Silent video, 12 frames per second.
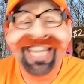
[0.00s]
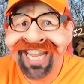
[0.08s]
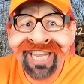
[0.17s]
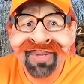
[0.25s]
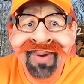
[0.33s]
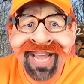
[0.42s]

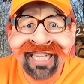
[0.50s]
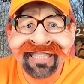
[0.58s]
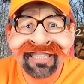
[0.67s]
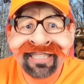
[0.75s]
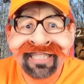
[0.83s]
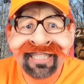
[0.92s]

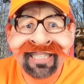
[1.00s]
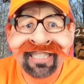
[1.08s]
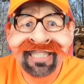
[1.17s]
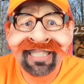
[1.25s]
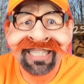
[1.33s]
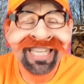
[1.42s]
Anyways,
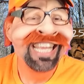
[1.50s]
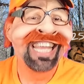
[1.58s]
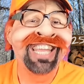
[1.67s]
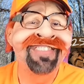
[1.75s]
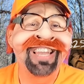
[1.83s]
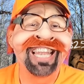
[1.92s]

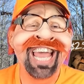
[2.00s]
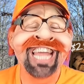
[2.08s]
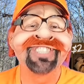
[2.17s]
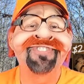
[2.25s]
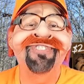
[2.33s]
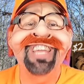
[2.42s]
in the
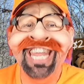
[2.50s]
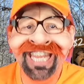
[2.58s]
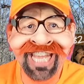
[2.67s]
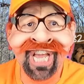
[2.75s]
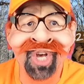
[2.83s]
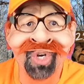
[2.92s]
last
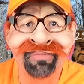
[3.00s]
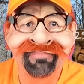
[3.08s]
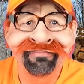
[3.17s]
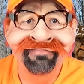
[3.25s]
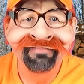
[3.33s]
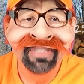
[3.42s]
video,
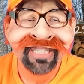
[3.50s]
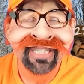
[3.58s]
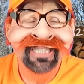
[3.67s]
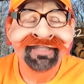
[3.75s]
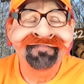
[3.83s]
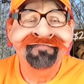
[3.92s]

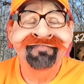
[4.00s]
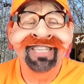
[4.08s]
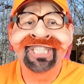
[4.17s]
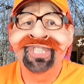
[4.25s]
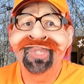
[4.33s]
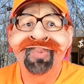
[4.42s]

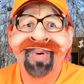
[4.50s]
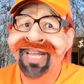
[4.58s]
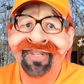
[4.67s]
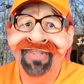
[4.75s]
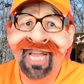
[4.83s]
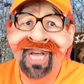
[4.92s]
as you
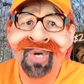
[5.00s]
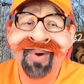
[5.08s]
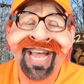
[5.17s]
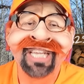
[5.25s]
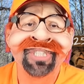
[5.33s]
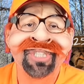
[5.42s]
well know,
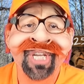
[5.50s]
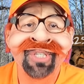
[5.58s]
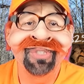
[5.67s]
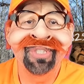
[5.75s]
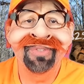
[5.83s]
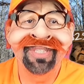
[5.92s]
I
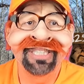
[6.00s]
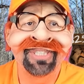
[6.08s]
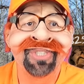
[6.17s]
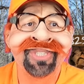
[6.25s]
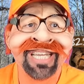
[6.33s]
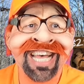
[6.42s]
showed you this
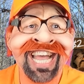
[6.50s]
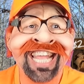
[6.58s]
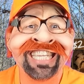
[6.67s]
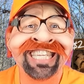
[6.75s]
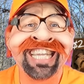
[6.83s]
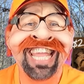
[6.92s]

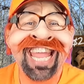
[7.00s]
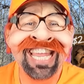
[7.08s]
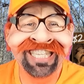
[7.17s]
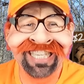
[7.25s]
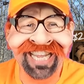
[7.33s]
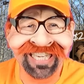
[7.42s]

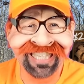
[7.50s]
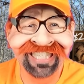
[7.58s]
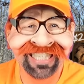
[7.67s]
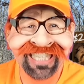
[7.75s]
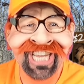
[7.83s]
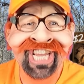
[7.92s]
gigantic,
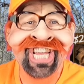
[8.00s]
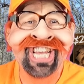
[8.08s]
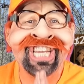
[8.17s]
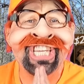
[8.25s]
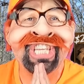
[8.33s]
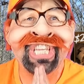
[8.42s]

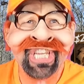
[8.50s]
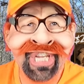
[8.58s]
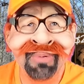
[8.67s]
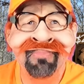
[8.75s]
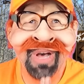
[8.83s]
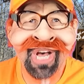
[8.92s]

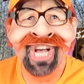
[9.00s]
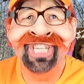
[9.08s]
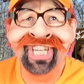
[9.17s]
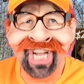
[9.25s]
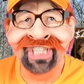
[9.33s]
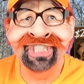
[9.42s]

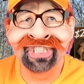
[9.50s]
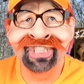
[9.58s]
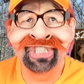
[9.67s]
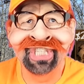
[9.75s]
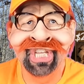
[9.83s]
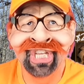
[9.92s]

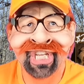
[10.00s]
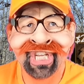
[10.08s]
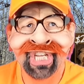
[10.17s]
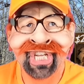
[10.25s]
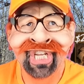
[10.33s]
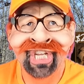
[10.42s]
humongous
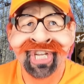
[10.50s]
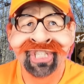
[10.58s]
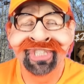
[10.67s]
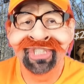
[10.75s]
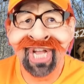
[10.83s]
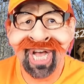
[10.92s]

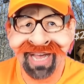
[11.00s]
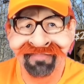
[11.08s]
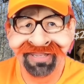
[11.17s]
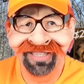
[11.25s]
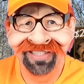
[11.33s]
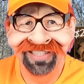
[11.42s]

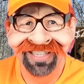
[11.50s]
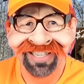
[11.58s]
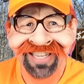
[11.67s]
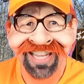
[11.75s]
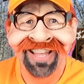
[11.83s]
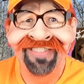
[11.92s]
shop
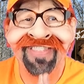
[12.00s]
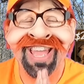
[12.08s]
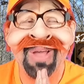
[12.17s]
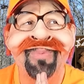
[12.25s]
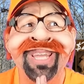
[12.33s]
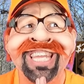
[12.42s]

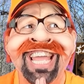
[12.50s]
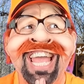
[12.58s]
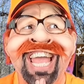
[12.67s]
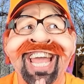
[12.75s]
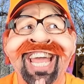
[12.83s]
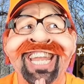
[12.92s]
that we
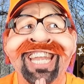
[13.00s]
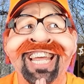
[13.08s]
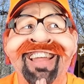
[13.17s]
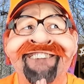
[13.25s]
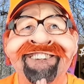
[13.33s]
had